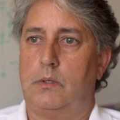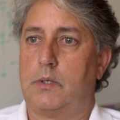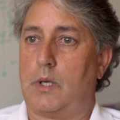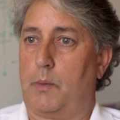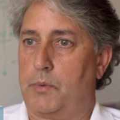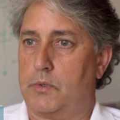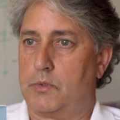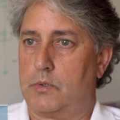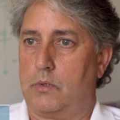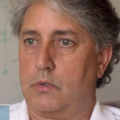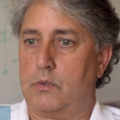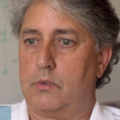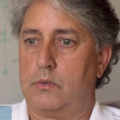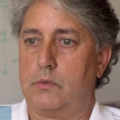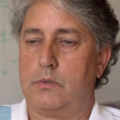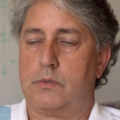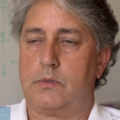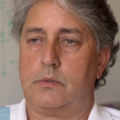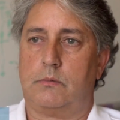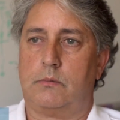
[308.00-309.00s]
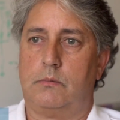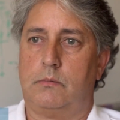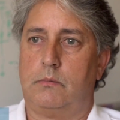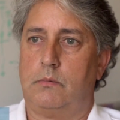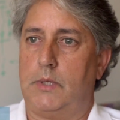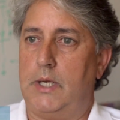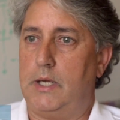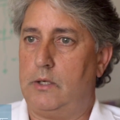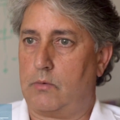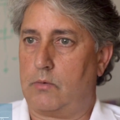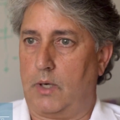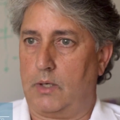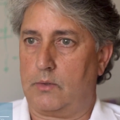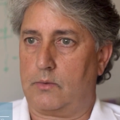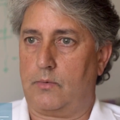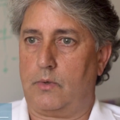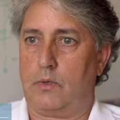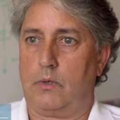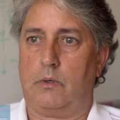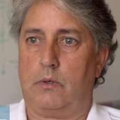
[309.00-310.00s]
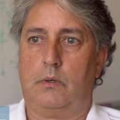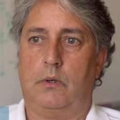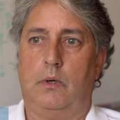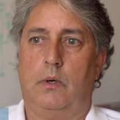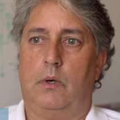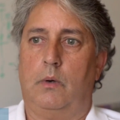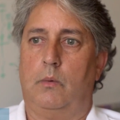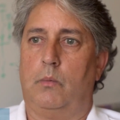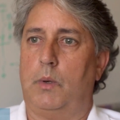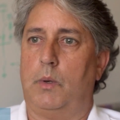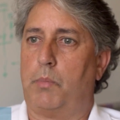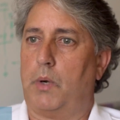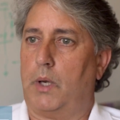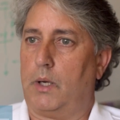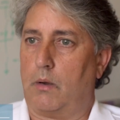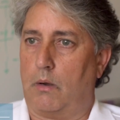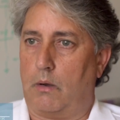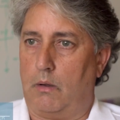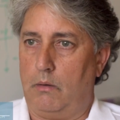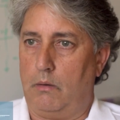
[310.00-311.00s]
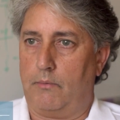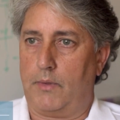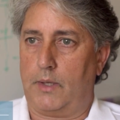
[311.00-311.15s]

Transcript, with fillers: temperatures, heat transfer. We bring all